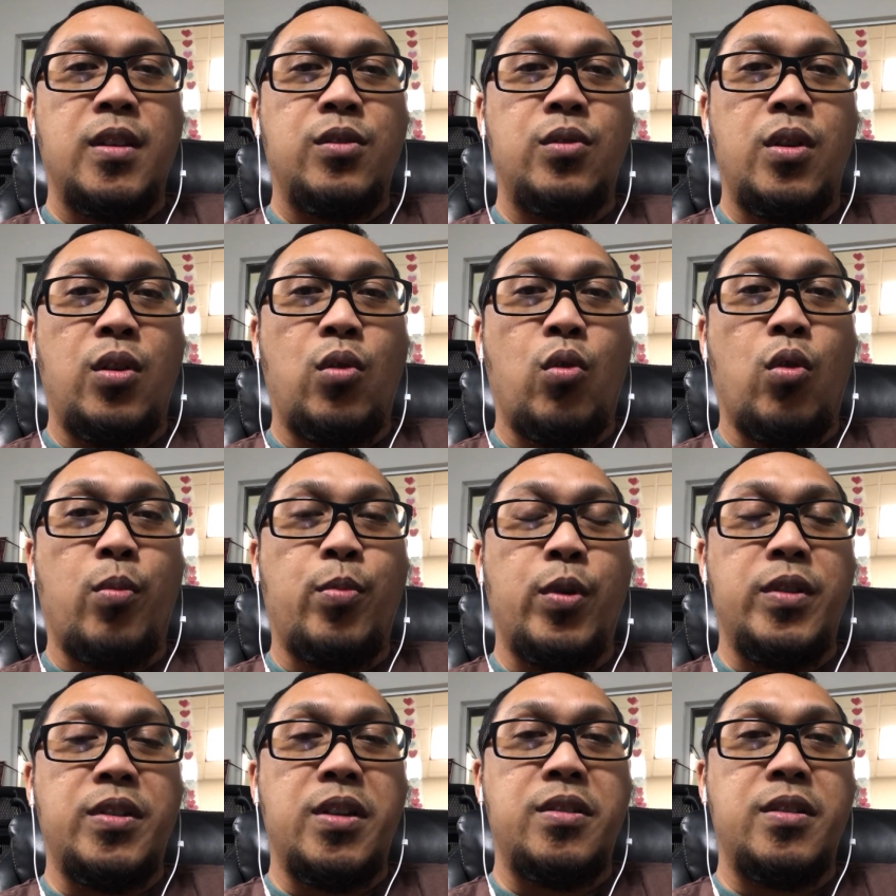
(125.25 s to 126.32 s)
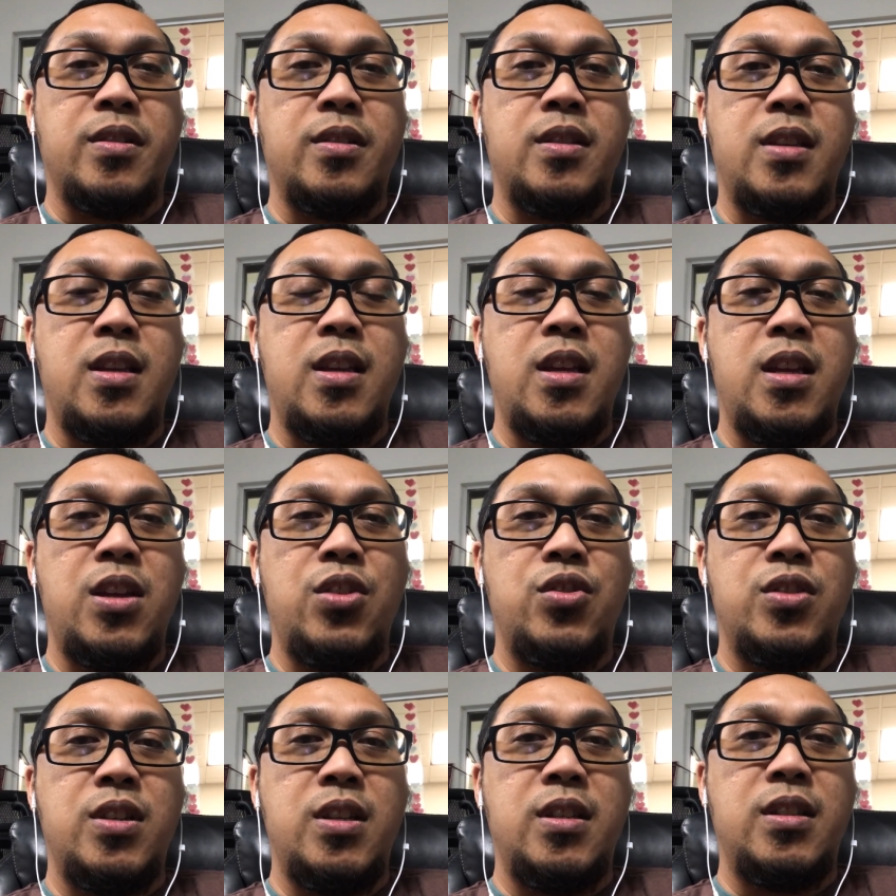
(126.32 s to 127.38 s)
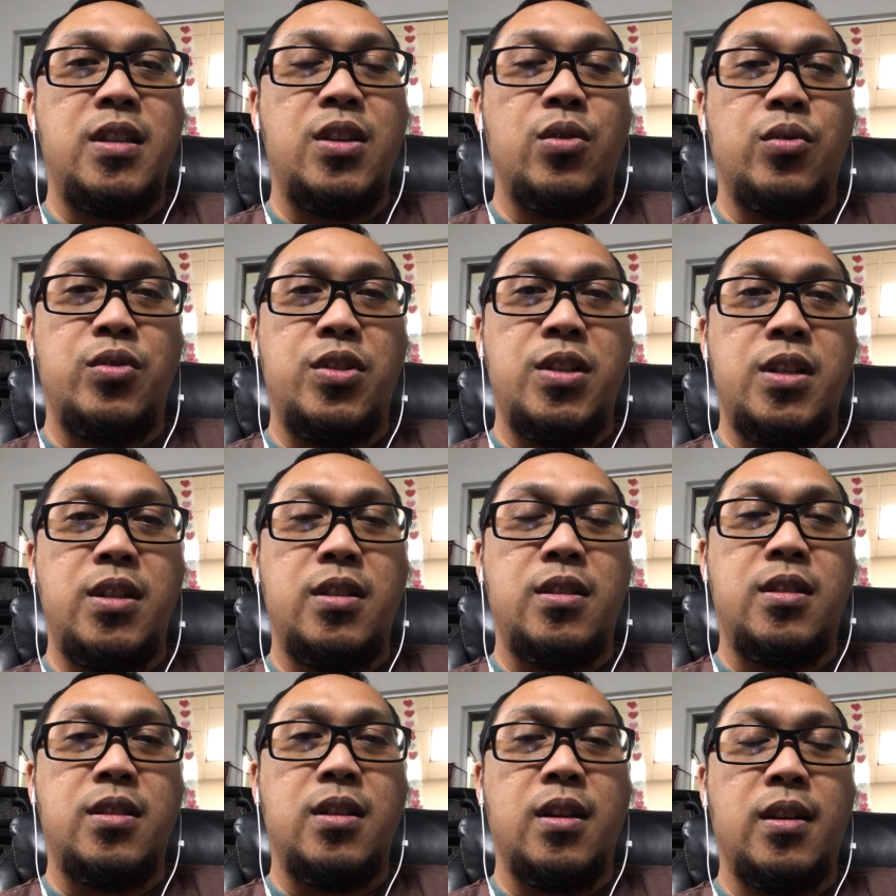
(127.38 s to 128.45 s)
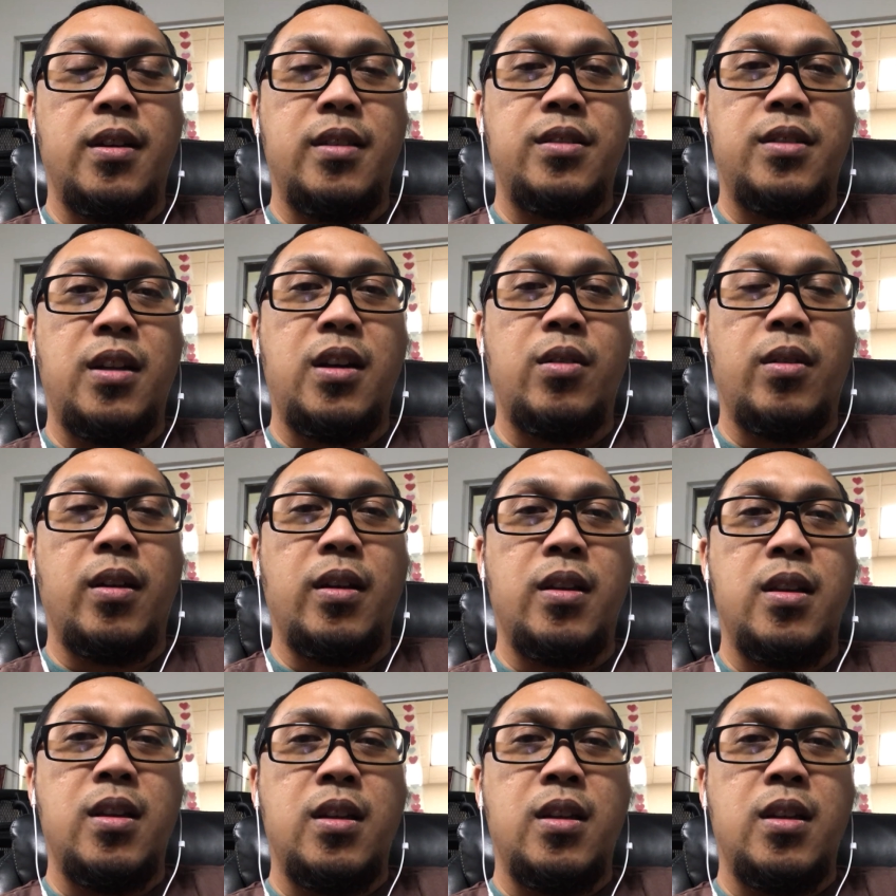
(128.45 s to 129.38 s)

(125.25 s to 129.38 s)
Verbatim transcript: to incorporate, such as the EEGs, EOGs, uh, etc.